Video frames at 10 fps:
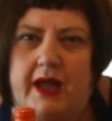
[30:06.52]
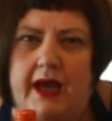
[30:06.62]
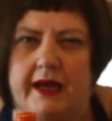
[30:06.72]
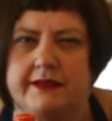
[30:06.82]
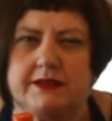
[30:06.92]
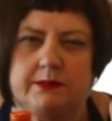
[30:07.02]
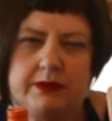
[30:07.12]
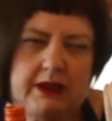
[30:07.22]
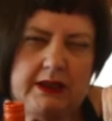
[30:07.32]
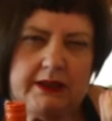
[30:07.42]
add some
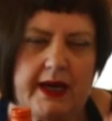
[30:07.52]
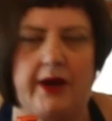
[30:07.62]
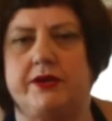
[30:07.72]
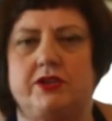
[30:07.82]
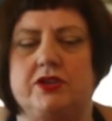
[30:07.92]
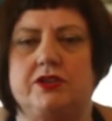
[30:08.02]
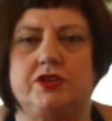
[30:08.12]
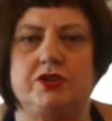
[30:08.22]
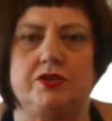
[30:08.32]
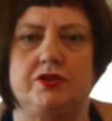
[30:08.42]
character
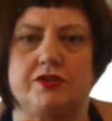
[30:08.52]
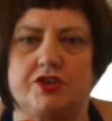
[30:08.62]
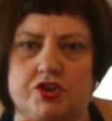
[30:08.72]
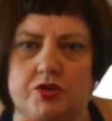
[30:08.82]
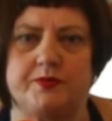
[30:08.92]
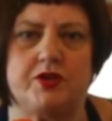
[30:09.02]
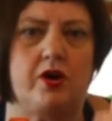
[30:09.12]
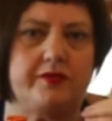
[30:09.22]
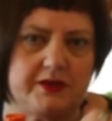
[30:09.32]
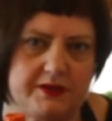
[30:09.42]
to soups
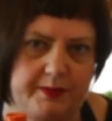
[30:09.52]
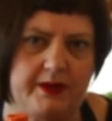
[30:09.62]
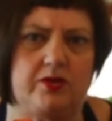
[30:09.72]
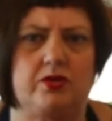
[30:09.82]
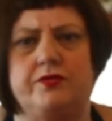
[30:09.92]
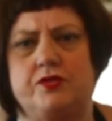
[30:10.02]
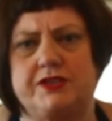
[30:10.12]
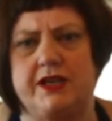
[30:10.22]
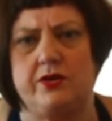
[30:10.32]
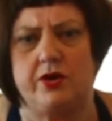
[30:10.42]
after it's been cooked for
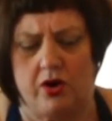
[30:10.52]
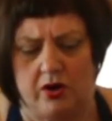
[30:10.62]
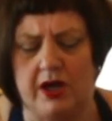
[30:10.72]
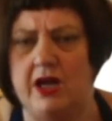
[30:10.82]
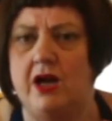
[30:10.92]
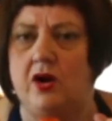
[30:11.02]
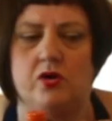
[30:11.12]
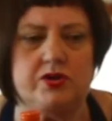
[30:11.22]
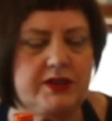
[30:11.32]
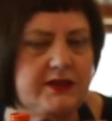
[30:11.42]
so long,
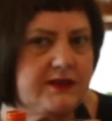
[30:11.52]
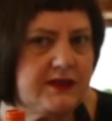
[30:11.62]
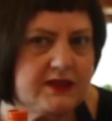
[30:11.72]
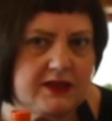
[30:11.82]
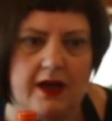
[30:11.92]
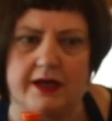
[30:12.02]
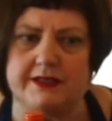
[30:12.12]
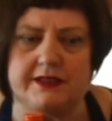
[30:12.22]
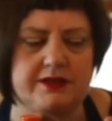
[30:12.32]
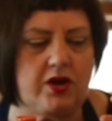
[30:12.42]
or just
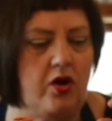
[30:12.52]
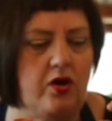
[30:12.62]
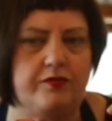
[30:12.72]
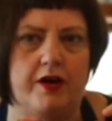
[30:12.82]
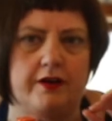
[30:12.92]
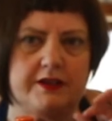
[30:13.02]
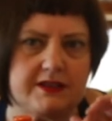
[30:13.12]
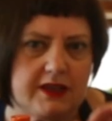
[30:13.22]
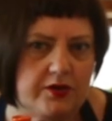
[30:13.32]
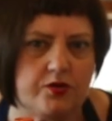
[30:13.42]
slices of
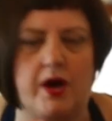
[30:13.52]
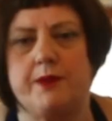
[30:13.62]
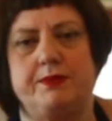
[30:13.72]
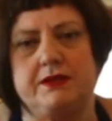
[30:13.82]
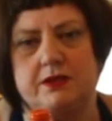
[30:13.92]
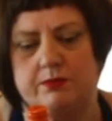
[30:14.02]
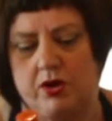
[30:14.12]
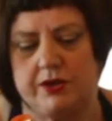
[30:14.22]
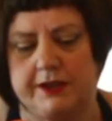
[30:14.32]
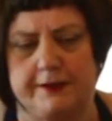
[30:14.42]
sun-ripened
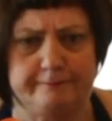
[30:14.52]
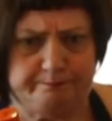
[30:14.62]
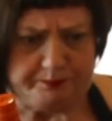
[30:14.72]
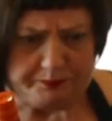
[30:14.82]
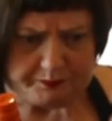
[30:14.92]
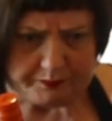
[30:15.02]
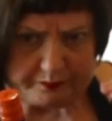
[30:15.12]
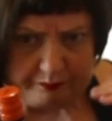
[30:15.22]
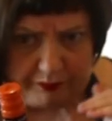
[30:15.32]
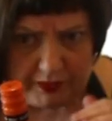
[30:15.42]
tomato
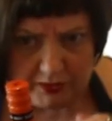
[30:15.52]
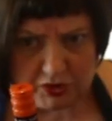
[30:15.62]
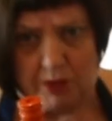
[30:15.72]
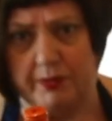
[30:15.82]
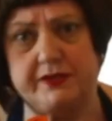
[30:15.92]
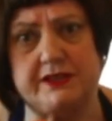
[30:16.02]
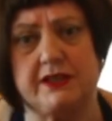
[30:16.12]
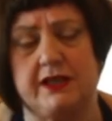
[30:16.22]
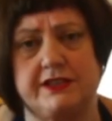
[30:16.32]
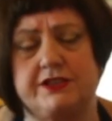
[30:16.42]
on top of a
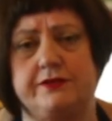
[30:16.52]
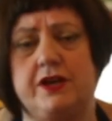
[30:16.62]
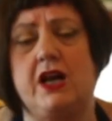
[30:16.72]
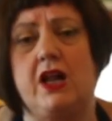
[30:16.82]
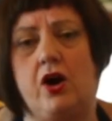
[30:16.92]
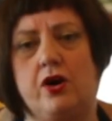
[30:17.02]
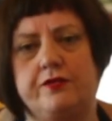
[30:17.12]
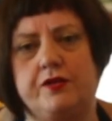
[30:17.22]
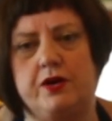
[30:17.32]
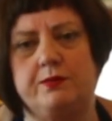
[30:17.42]
slice
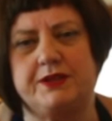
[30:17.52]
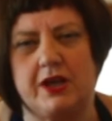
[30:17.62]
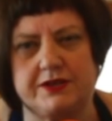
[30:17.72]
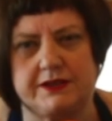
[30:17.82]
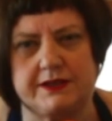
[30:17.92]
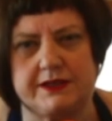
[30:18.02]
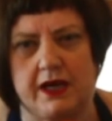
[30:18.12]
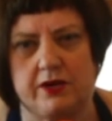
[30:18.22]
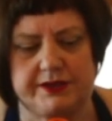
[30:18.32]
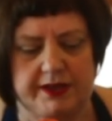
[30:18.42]
of toasted
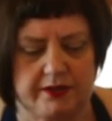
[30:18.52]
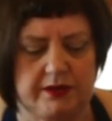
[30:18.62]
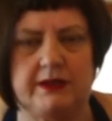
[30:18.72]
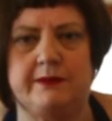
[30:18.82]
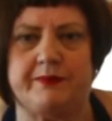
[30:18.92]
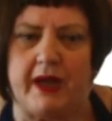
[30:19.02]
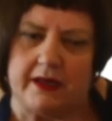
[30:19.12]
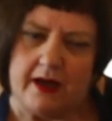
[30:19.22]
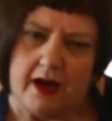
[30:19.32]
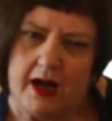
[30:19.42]
sourdough
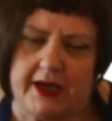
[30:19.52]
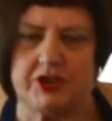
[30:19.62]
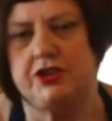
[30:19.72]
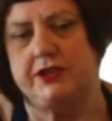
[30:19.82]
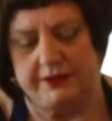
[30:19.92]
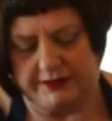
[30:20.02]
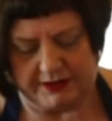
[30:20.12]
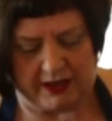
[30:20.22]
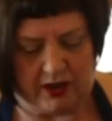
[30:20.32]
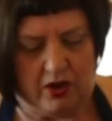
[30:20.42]
and lashings
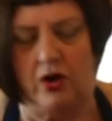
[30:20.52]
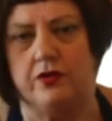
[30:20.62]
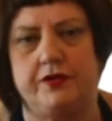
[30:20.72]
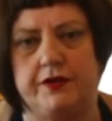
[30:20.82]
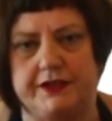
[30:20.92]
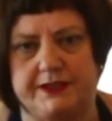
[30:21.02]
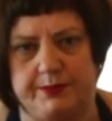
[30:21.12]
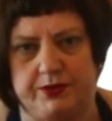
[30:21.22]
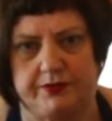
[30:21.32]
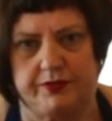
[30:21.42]
of this
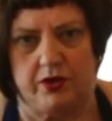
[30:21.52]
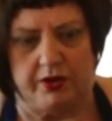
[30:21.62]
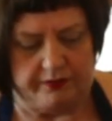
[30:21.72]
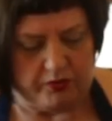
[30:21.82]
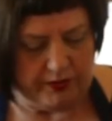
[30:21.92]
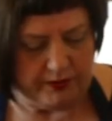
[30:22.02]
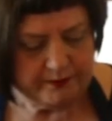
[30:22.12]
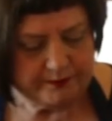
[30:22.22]
beautiful olive oil.